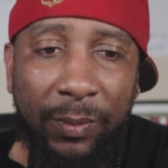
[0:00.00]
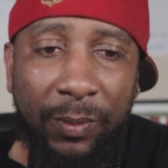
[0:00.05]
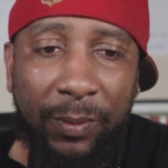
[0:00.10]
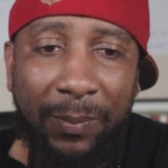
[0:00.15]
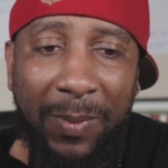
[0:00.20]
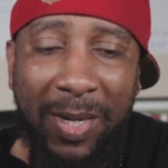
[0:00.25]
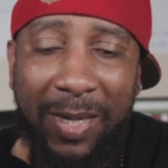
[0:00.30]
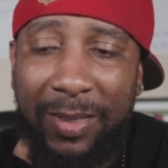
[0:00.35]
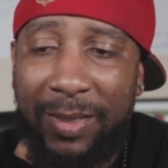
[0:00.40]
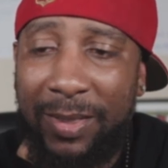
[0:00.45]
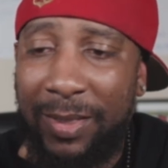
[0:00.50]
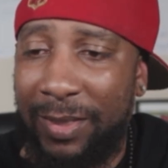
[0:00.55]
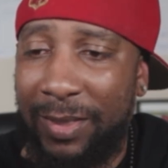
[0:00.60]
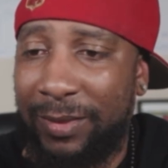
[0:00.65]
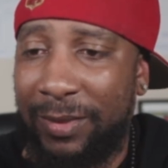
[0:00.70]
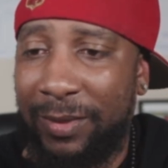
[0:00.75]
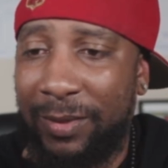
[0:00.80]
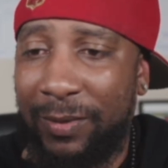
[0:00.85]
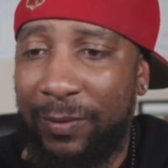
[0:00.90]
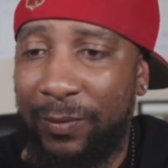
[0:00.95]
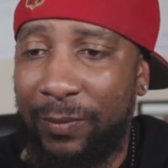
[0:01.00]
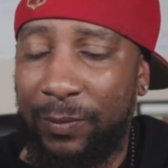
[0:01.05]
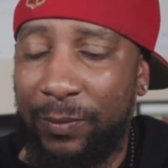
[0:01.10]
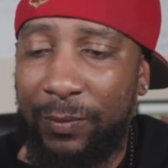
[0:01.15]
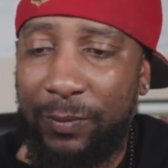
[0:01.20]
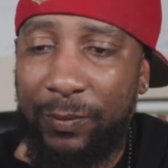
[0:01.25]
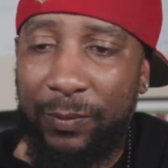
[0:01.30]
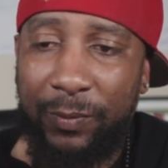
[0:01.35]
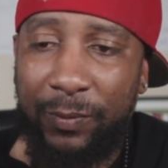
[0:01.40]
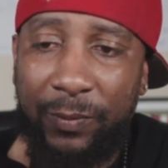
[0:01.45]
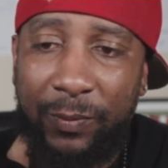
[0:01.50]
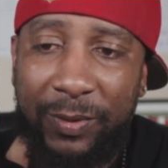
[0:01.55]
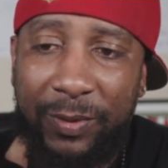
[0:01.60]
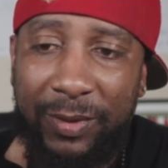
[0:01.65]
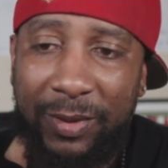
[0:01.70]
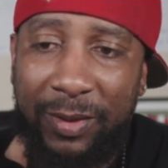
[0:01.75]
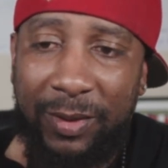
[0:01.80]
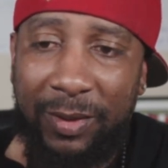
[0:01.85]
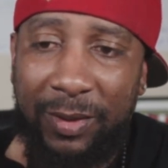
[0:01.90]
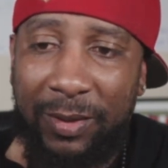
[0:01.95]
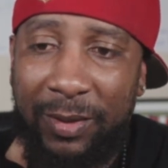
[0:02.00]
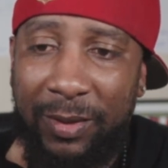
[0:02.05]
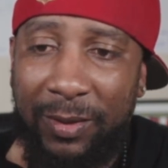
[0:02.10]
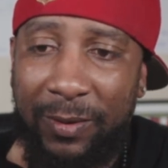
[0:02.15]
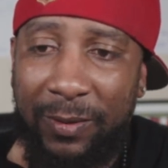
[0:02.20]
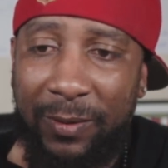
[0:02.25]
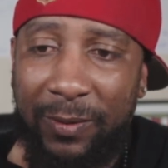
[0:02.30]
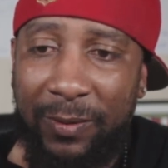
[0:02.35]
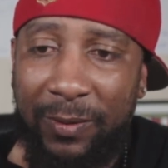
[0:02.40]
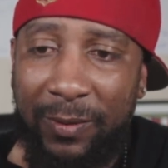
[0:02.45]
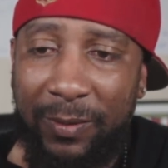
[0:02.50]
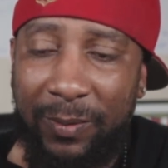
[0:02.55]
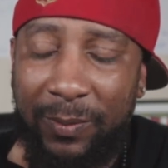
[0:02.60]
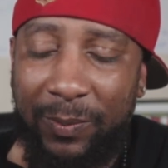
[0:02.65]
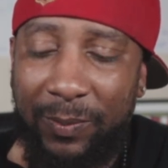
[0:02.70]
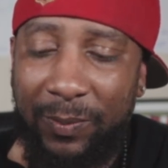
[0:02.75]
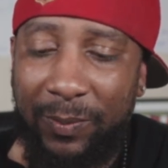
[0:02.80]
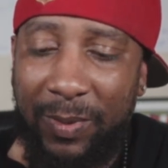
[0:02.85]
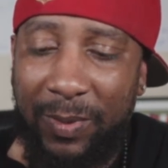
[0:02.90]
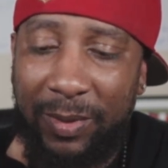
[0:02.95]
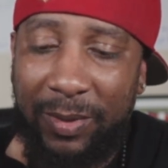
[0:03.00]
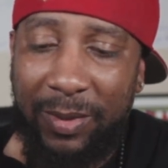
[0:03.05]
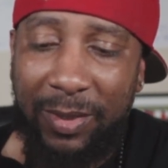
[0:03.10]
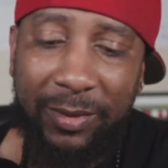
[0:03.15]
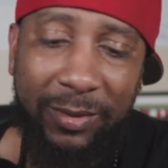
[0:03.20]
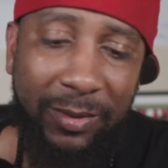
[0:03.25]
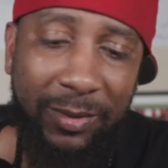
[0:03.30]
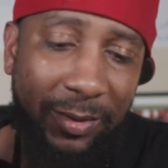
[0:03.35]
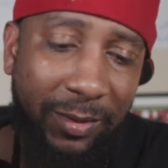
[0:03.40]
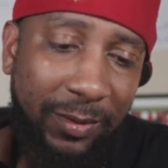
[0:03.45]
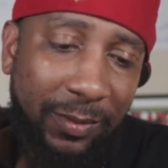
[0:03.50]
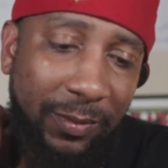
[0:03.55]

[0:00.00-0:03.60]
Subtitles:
my cousin was in one bathroom